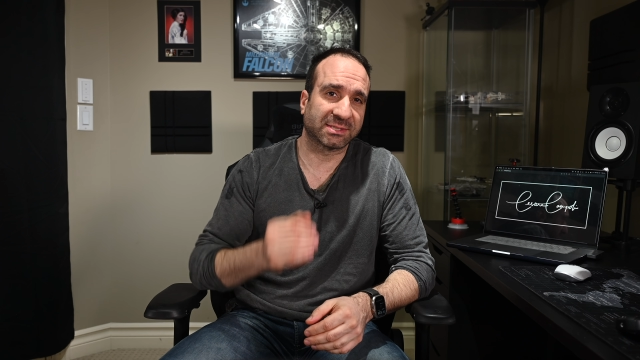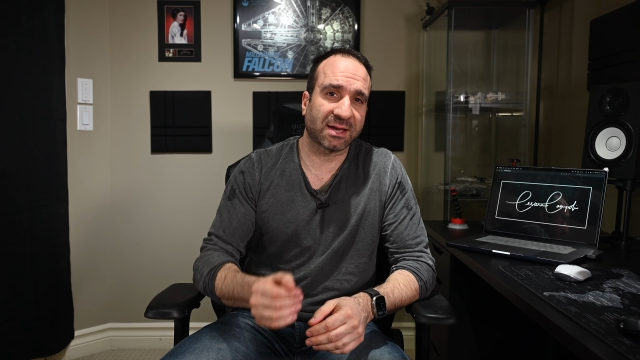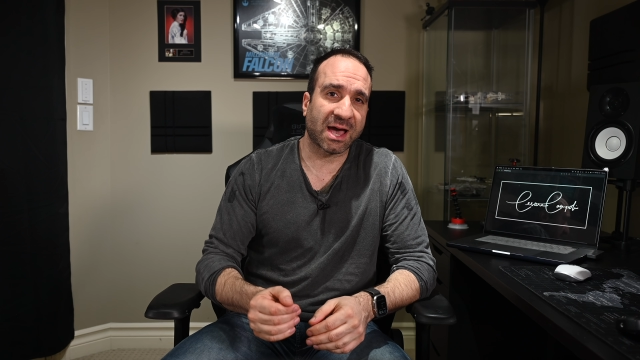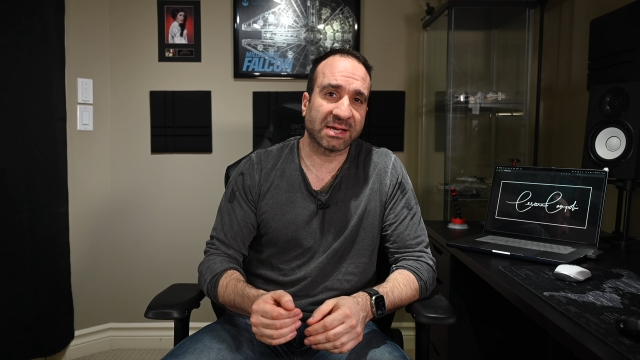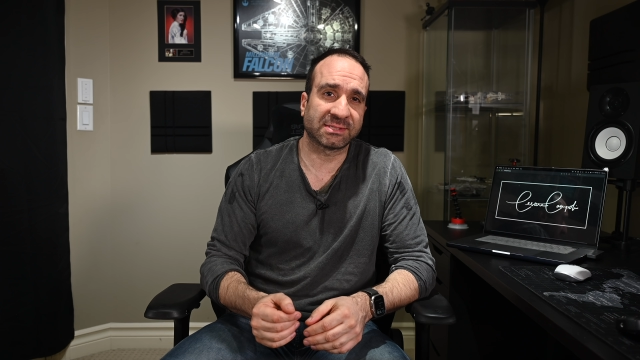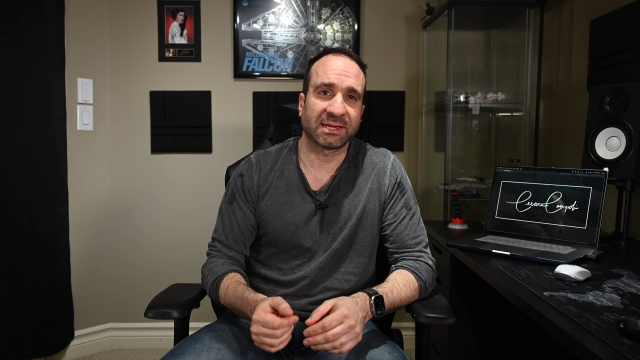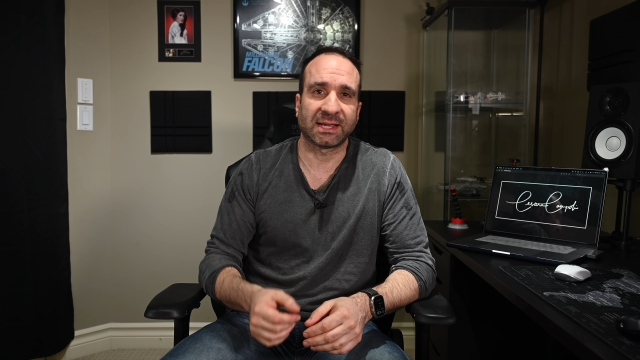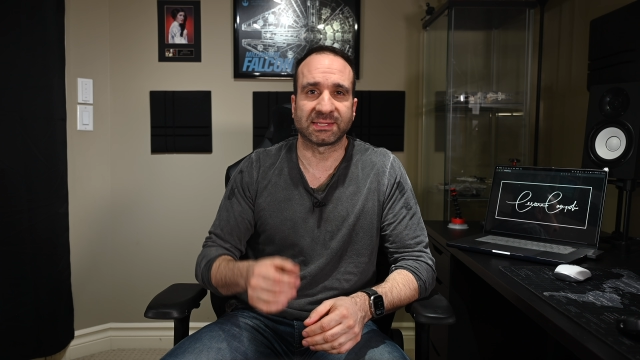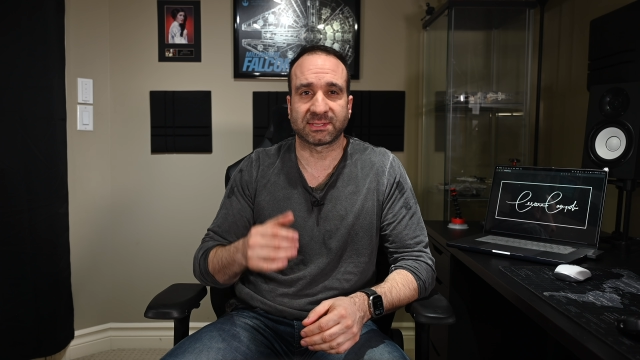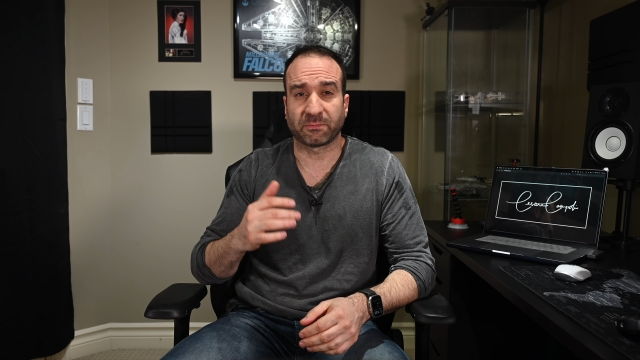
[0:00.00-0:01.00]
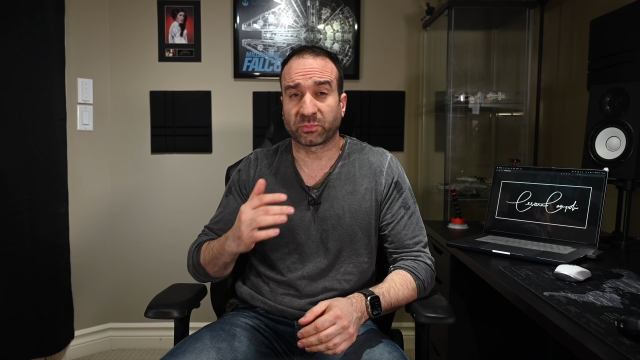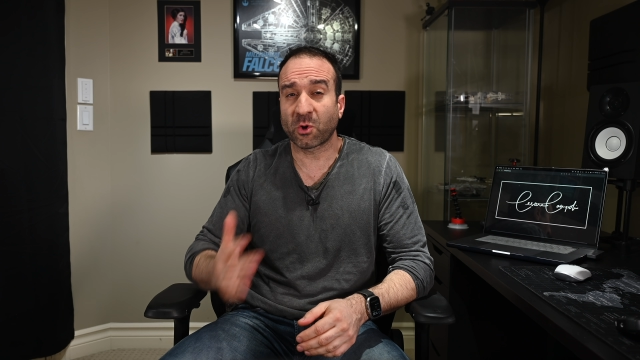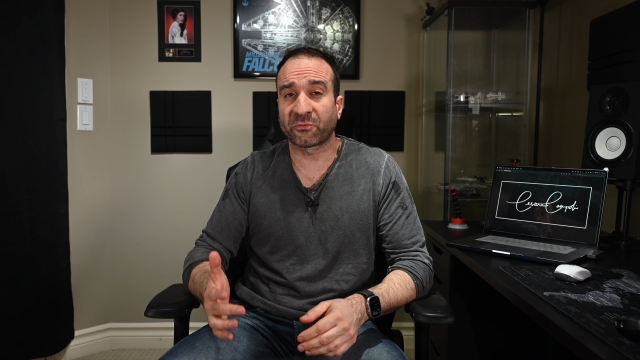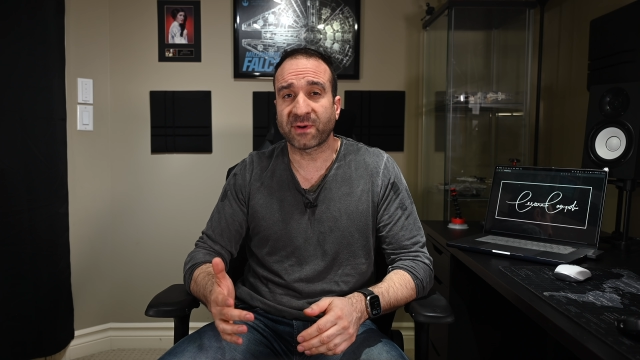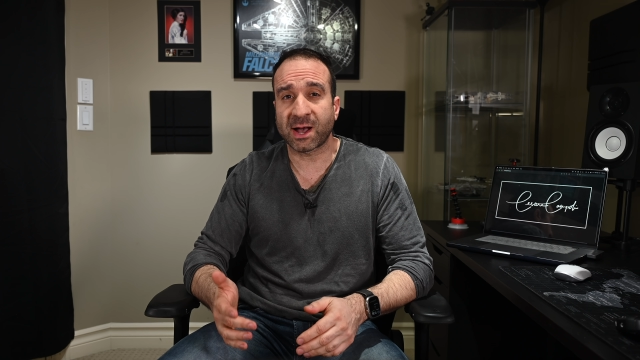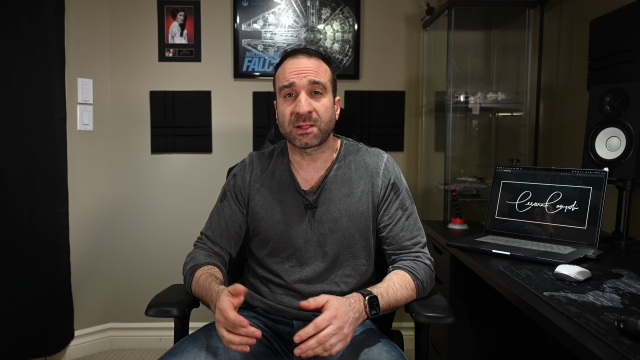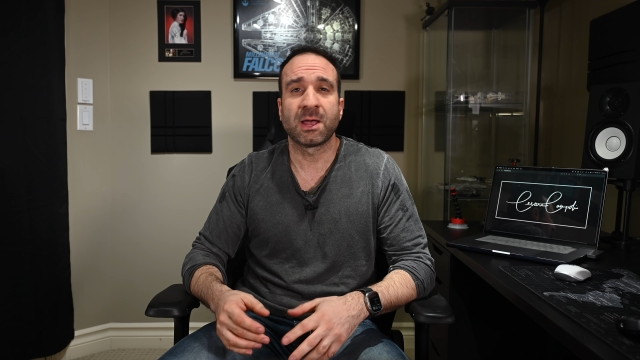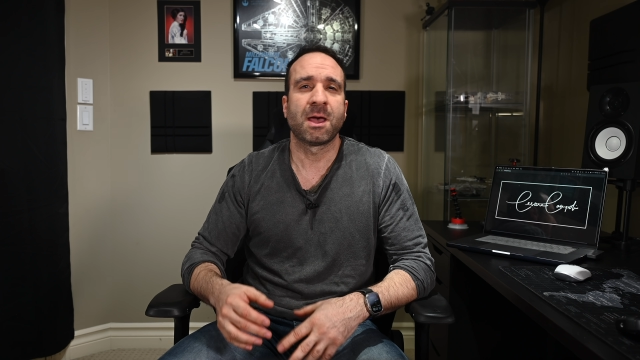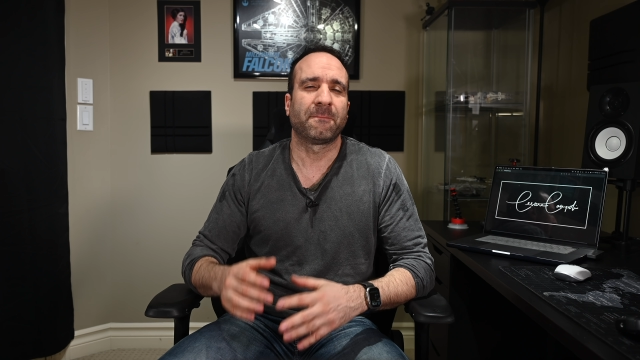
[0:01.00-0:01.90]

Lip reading: size and slim profile